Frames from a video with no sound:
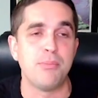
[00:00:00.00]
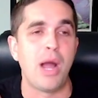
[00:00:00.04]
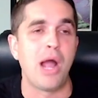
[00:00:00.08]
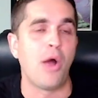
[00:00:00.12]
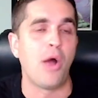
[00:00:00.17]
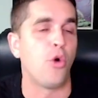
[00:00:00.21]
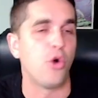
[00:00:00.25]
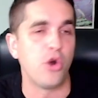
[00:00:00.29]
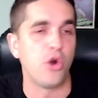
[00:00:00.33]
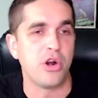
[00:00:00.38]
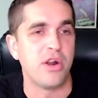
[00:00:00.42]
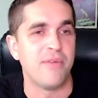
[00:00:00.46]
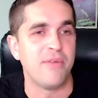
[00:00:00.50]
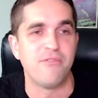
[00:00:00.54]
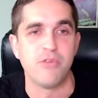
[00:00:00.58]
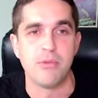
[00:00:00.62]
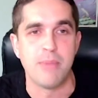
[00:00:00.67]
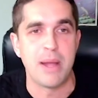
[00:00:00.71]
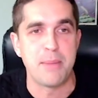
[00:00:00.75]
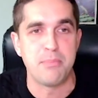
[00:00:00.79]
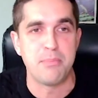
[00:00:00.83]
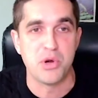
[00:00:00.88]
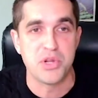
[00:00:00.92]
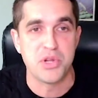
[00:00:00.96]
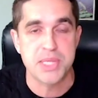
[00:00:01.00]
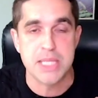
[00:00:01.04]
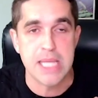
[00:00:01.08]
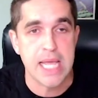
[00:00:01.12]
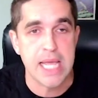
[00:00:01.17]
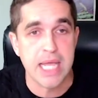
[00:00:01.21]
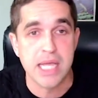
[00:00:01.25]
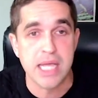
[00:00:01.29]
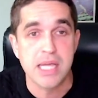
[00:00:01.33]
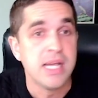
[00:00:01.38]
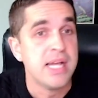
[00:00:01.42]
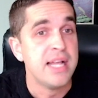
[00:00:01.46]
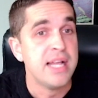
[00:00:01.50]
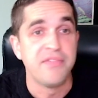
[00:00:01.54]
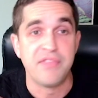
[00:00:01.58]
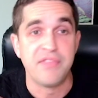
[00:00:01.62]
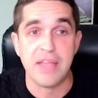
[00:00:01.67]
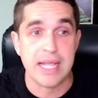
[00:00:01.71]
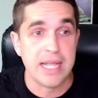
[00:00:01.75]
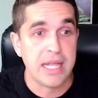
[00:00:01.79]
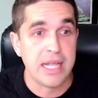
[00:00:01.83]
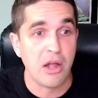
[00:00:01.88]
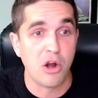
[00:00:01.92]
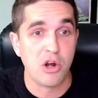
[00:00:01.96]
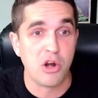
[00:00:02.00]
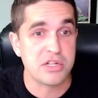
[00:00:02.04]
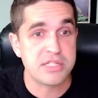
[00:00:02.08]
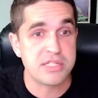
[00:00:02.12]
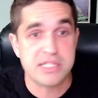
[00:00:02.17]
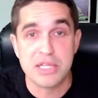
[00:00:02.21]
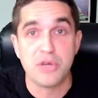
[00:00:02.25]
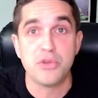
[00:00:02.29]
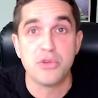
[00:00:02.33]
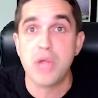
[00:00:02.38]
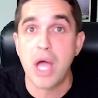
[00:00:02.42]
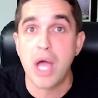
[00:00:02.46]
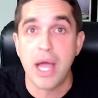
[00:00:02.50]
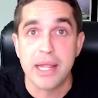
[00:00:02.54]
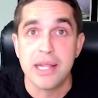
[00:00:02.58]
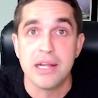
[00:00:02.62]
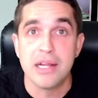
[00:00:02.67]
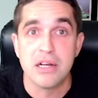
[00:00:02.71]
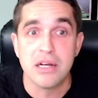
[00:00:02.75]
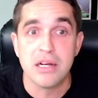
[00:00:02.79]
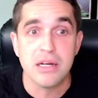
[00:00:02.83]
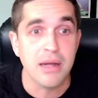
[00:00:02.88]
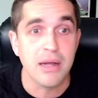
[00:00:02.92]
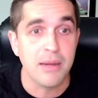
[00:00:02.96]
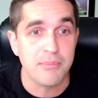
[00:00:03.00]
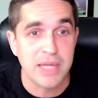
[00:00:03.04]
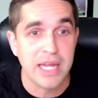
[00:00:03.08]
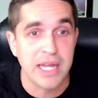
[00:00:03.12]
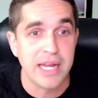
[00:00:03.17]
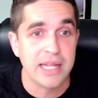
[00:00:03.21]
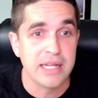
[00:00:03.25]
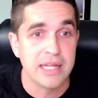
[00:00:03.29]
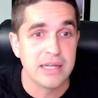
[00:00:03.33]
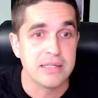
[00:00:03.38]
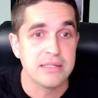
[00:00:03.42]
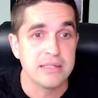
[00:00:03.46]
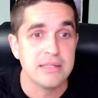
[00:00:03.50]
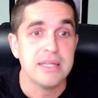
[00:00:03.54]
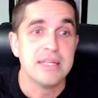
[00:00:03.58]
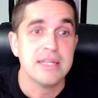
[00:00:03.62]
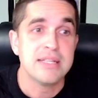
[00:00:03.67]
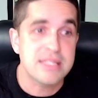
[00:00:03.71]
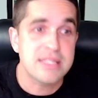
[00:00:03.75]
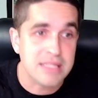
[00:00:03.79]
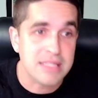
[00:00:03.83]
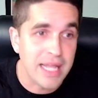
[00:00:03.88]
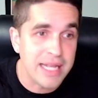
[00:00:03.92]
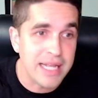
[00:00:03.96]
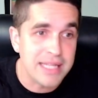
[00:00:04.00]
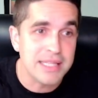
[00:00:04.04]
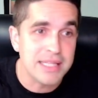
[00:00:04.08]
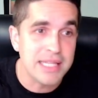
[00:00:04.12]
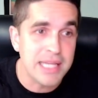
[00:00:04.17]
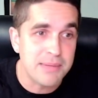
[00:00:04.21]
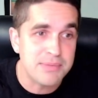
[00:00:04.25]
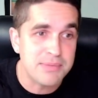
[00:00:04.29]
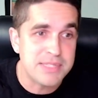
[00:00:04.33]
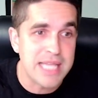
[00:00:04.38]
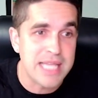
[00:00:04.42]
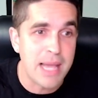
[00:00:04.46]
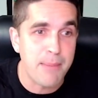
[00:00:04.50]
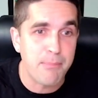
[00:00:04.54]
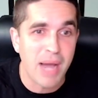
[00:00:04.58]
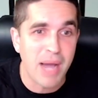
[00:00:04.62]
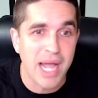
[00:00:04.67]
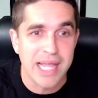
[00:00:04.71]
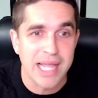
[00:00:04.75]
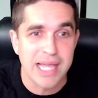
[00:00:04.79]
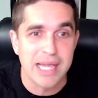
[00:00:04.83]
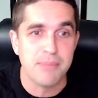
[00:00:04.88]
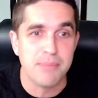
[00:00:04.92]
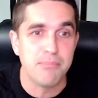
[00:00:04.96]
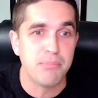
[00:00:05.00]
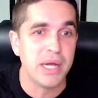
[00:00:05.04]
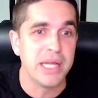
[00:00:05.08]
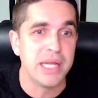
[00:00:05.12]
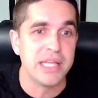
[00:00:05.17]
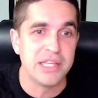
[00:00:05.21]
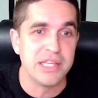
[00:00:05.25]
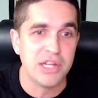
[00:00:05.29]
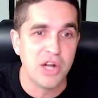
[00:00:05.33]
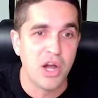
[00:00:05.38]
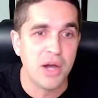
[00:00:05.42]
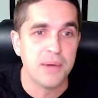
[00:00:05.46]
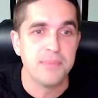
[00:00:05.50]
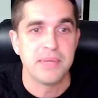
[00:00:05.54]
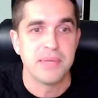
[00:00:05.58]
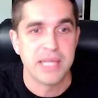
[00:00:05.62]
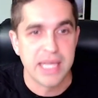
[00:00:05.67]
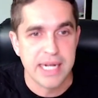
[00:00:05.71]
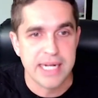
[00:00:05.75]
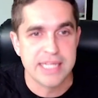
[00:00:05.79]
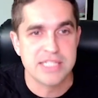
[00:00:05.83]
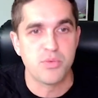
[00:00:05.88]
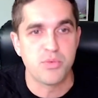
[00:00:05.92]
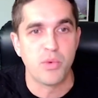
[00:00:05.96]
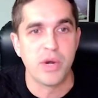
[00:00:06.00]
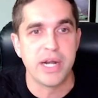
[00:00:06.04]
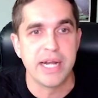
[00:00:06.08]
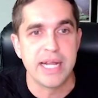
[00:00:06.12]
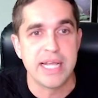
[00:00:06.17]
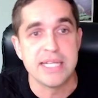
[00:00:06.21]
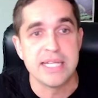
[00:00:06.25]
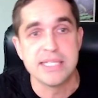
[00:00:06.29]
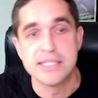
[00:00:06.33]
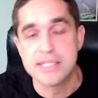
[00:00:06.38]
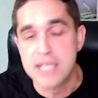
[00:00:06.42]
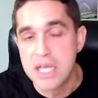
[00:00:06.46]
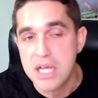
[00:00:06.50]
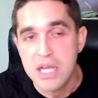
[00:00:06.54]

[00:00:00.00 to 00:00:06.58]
I ordered them for my birthday. They are still not here. I'm getting slightly upset by it, but you know, it is what it is.